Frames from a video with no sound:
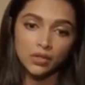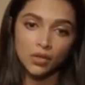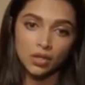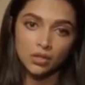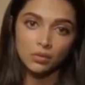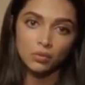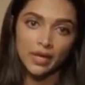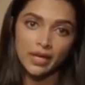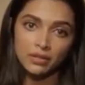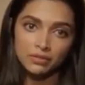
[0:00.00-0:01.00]
are not
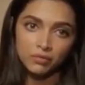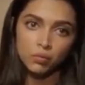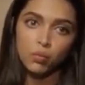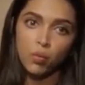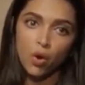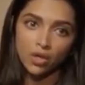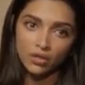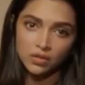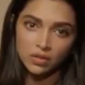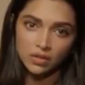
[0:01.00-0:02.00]
aware of
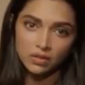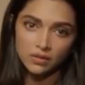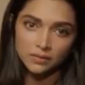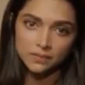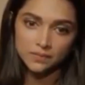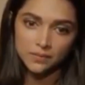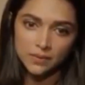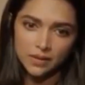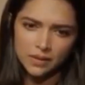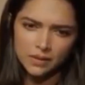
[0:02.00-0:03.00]
what...
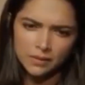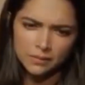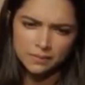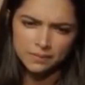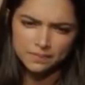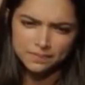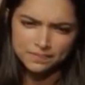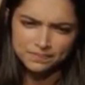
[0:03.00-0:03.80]
Um,